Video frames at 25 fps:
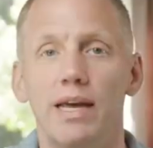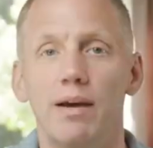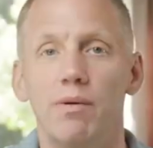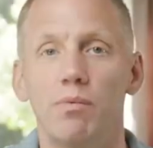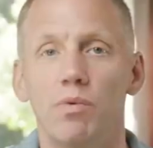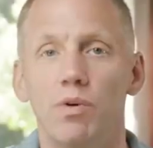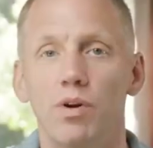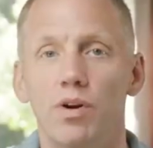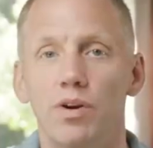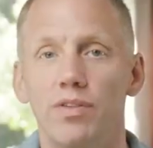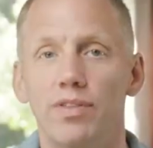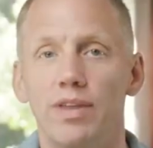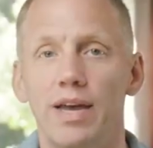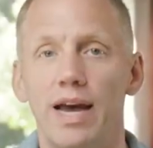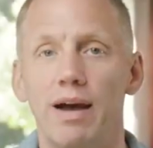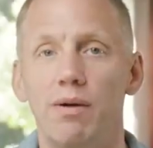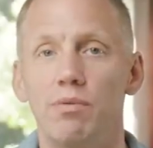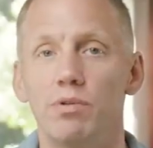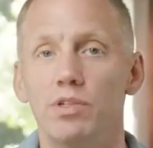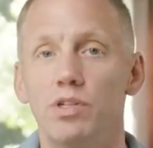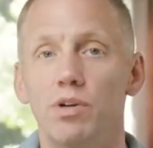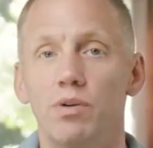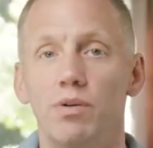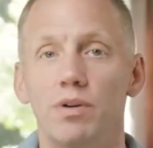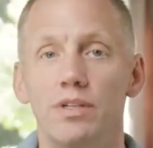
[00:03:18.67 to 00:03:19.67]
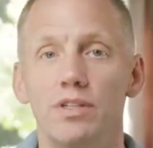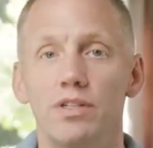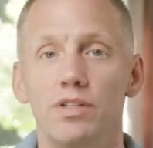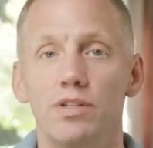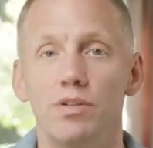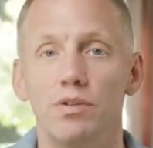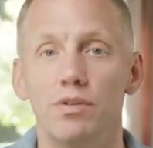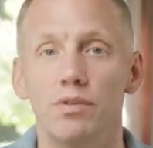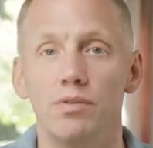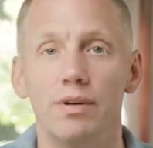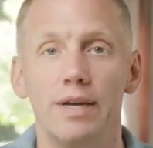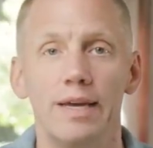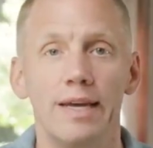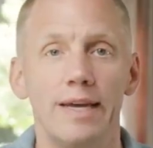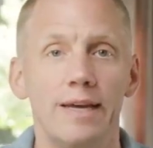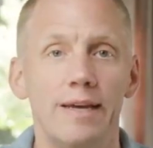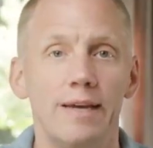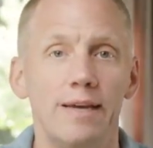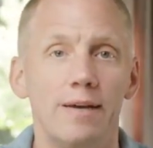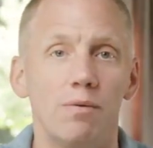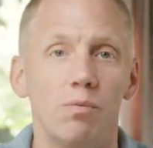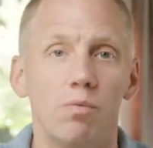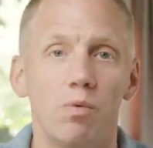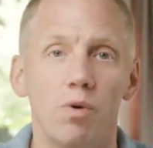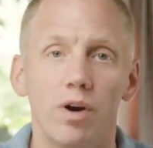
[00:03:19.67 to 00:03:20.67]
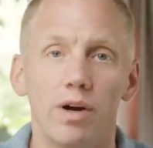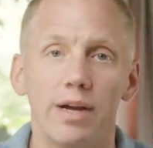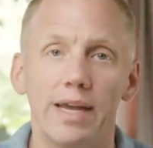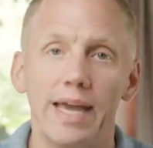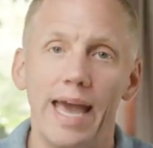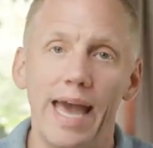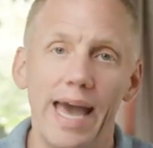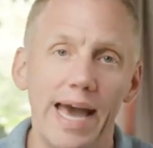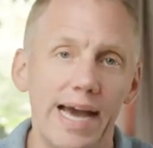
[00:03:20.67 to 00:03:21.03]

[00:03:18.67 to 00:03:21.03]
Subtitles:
net worth. I was going to work